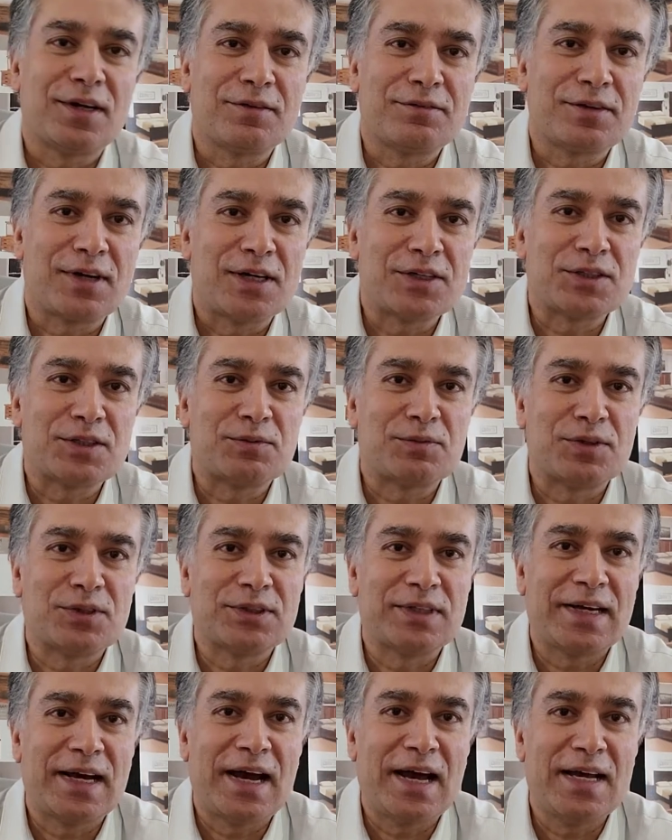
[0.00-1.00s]
of customers,
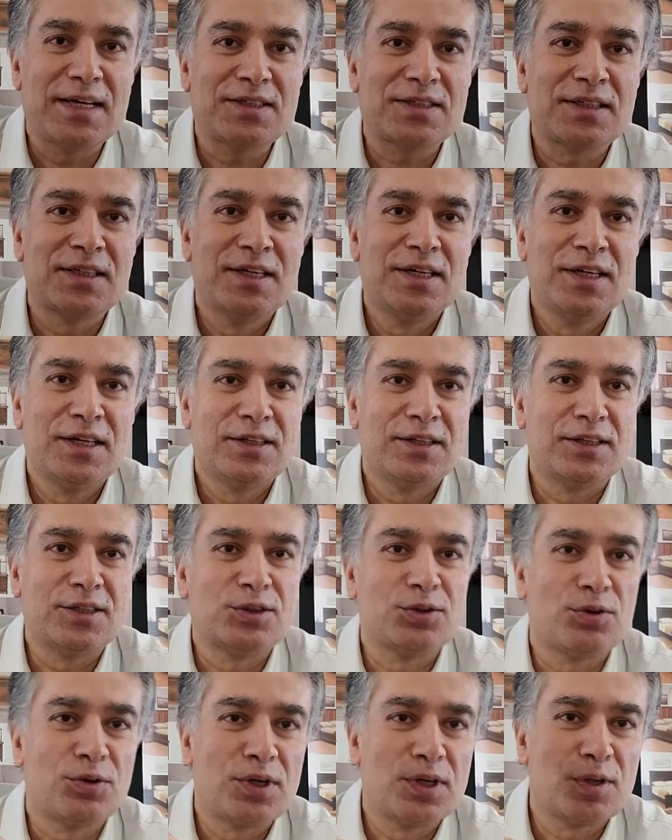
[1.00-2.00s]
they ask. There's
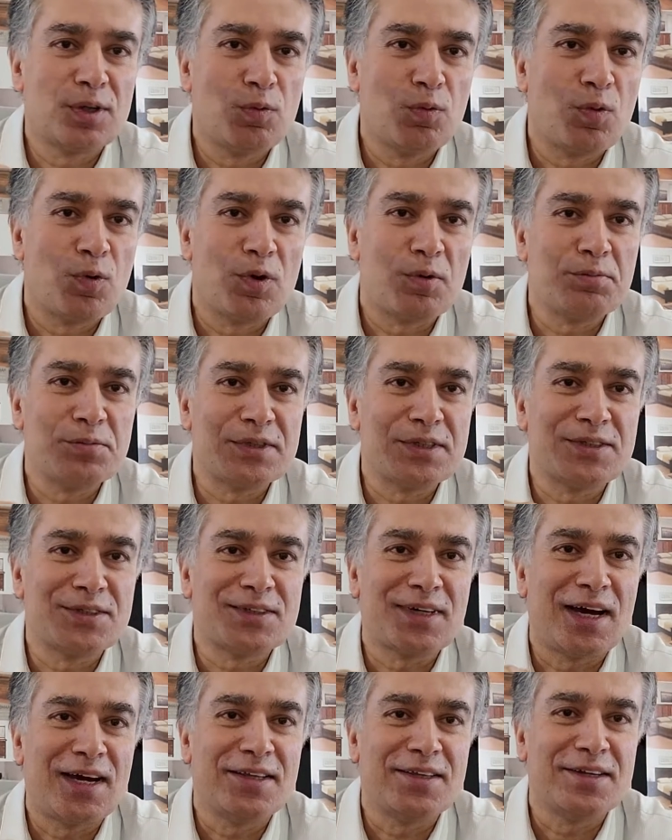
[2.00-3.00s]
no little worms
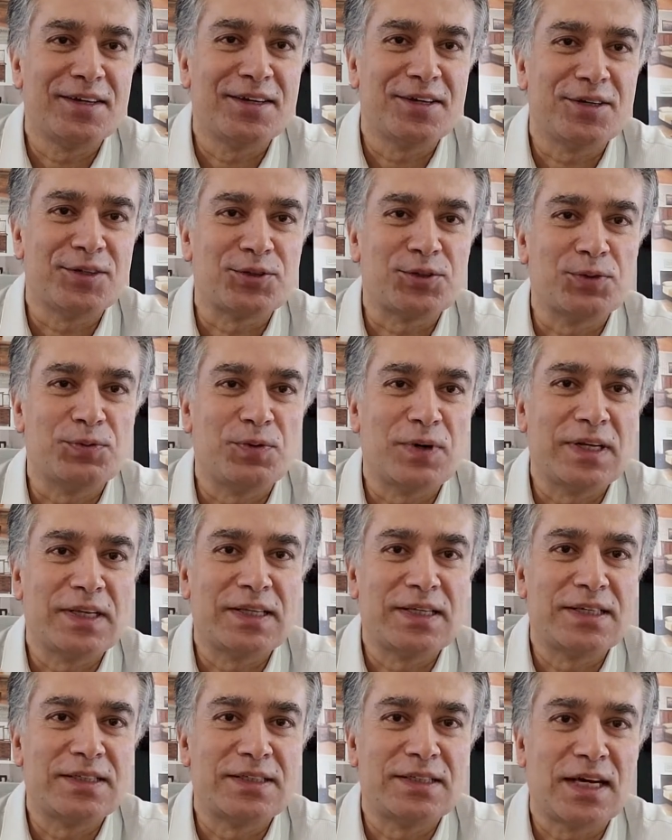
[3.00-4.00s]
inside here. So what it
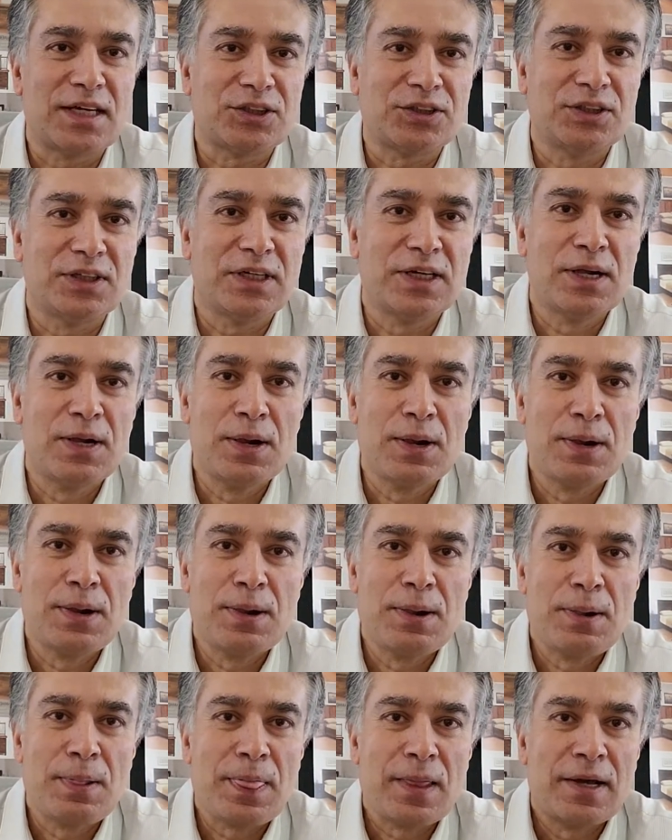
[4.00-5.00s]
is actually
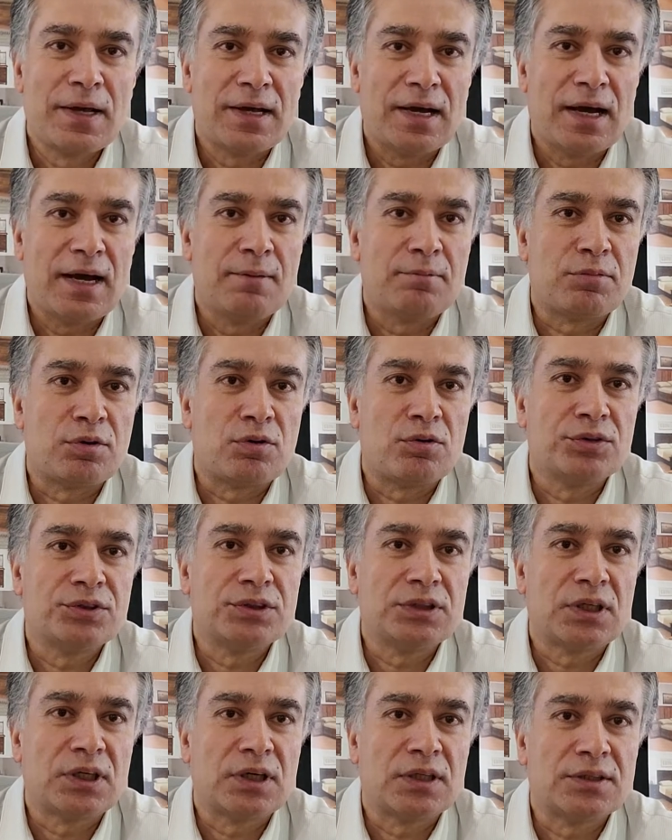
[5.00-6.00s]

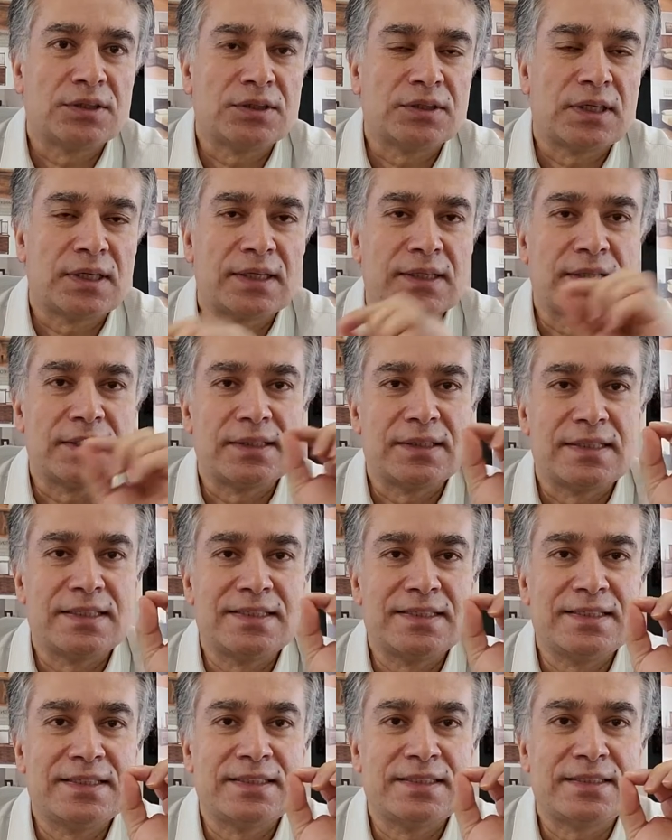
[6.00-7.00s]
ambrosias, the little
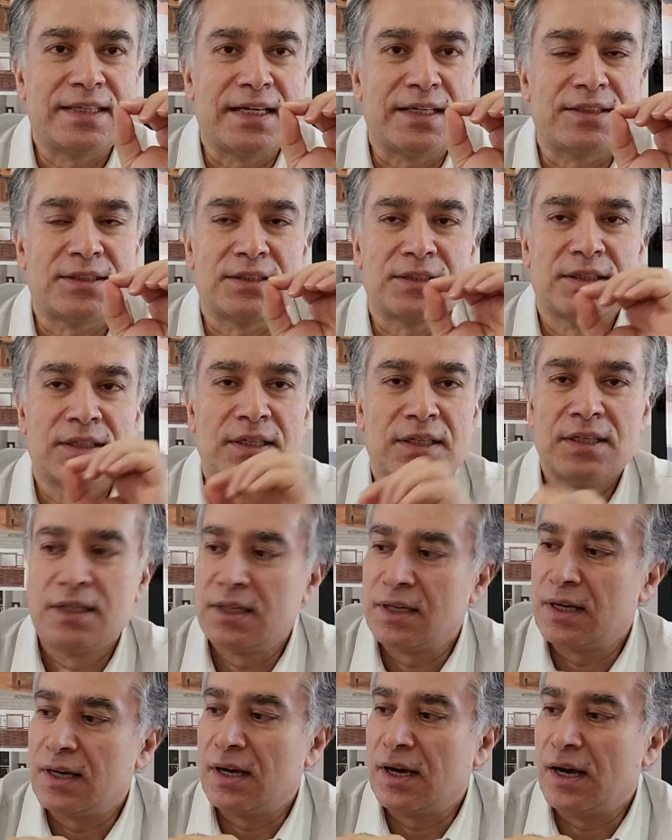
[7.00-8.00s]
insects
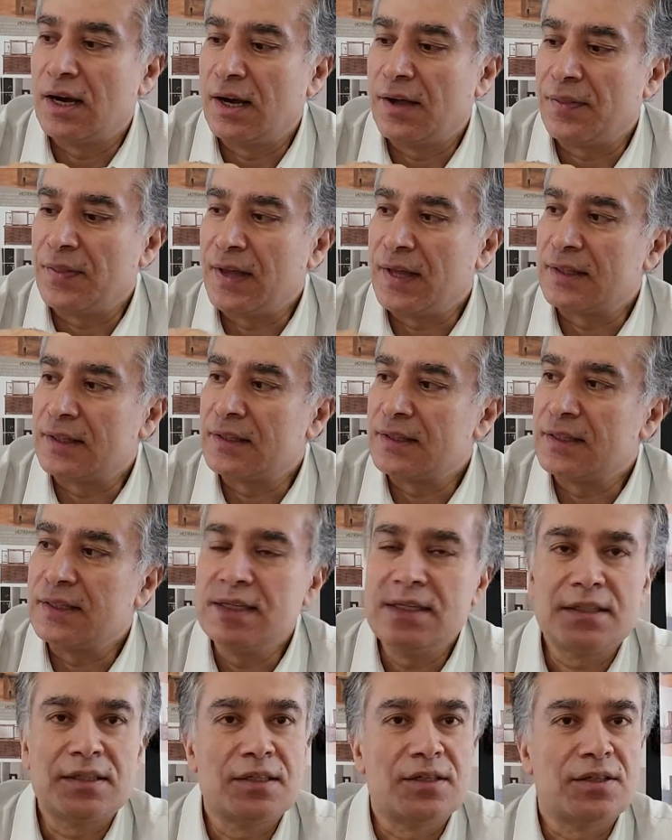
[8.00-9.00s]
that
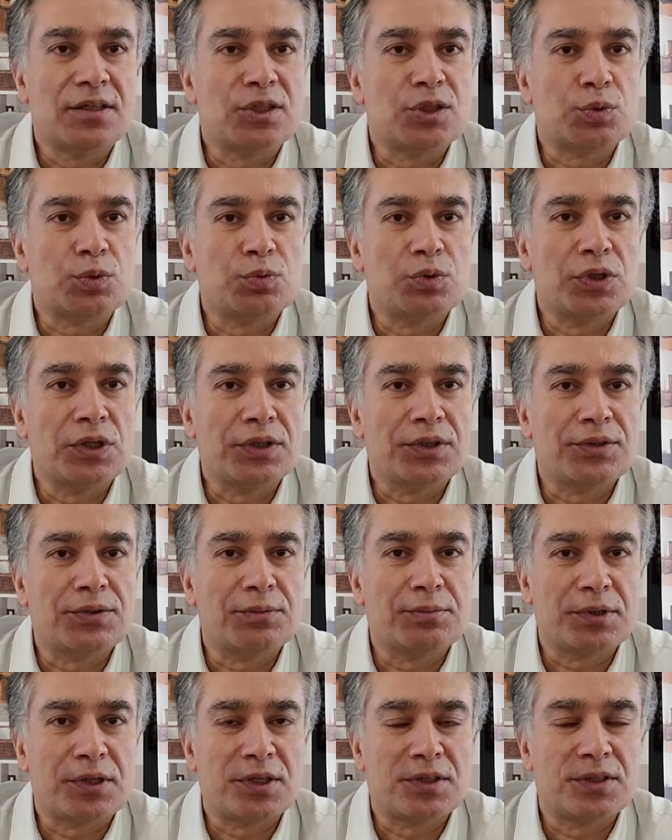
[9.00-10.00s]
eat this wood,
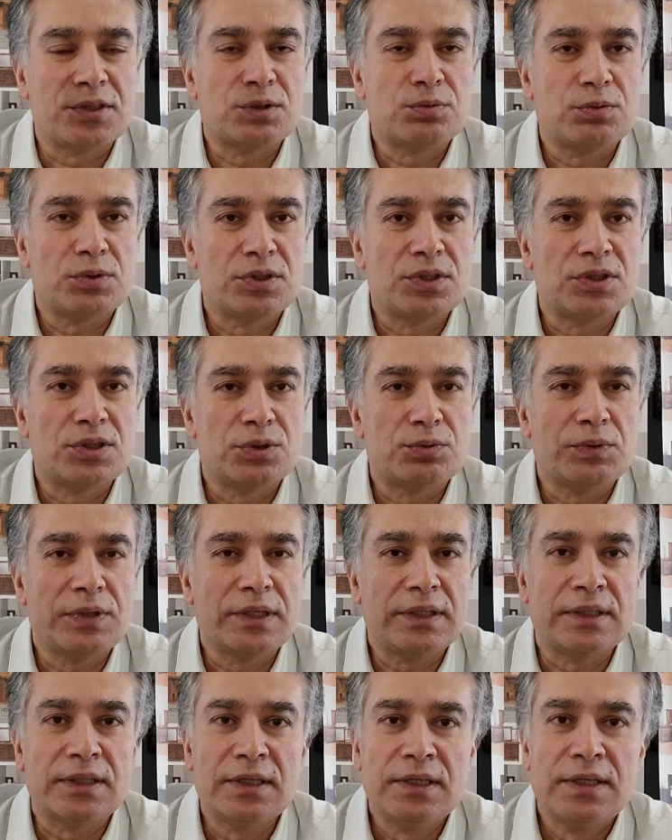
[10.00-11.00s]
because this wood is
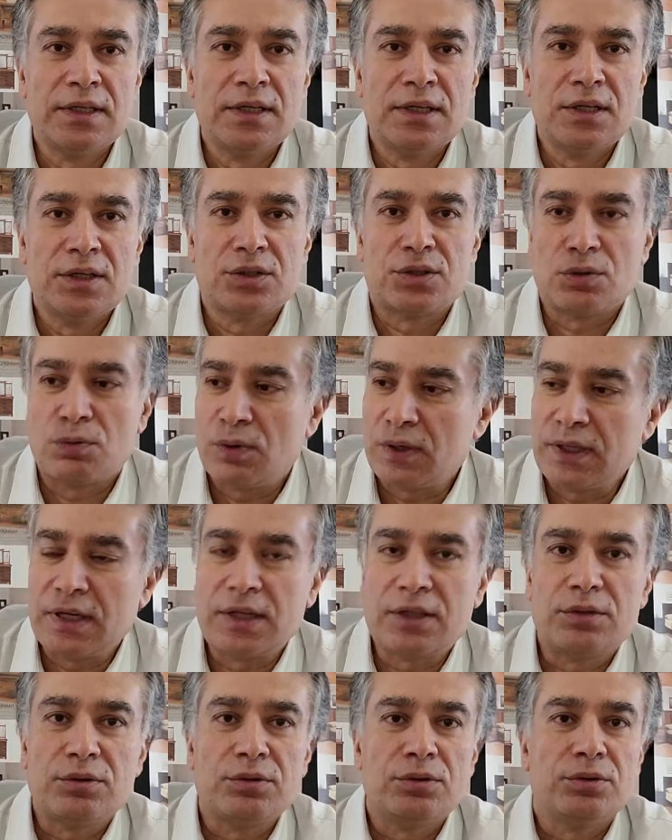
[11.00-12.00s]
sweet. So what they
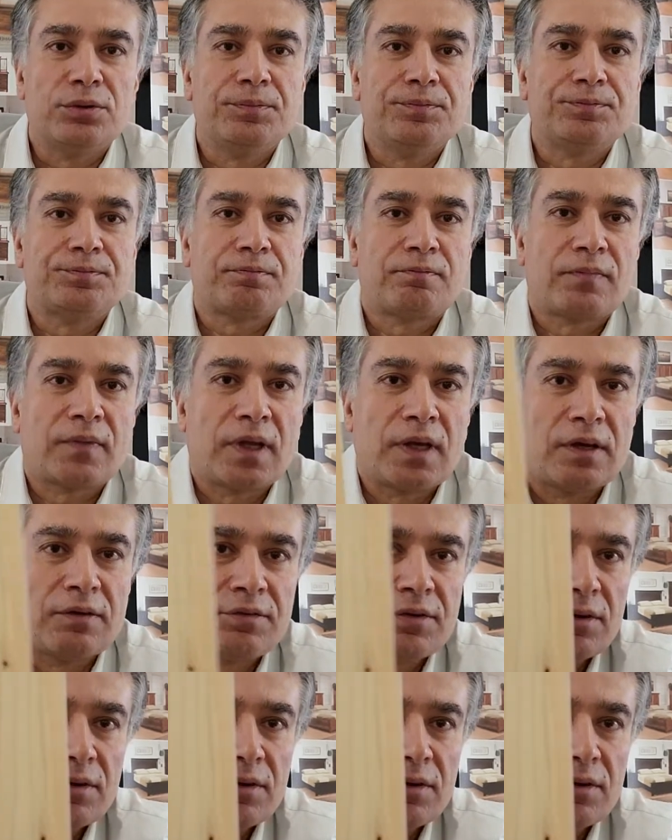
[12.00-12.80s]
do, if